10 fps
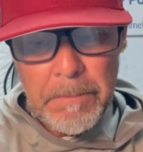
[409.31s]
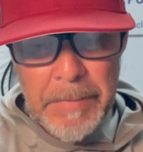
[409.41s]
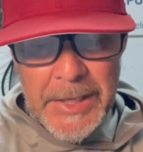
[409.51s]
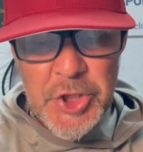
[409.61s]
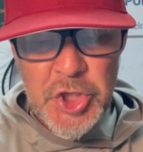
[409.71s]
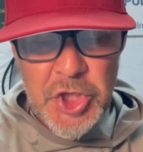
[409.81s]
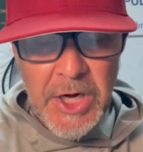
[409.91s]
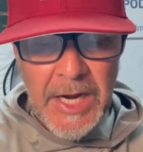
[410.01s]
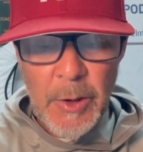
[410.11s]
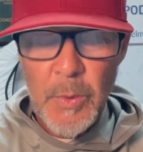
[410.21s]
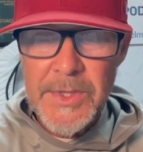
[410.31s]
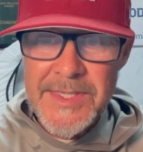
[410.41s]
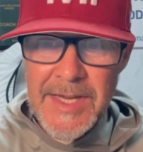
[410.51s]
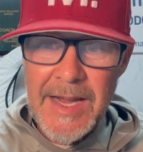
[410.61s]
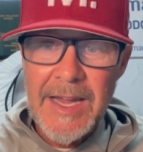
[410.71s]
best shot I would
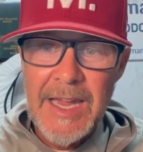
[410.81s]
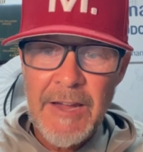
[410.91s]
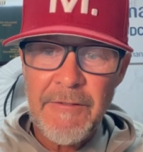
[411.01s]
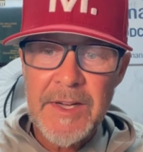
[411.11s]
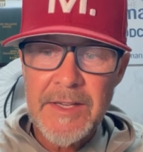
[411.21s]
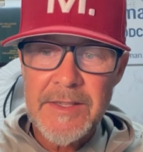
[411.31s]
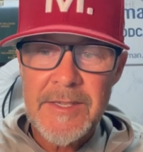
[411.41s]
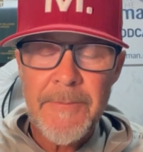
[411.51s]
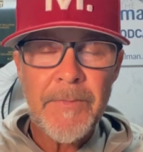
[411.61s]
say I ever hit.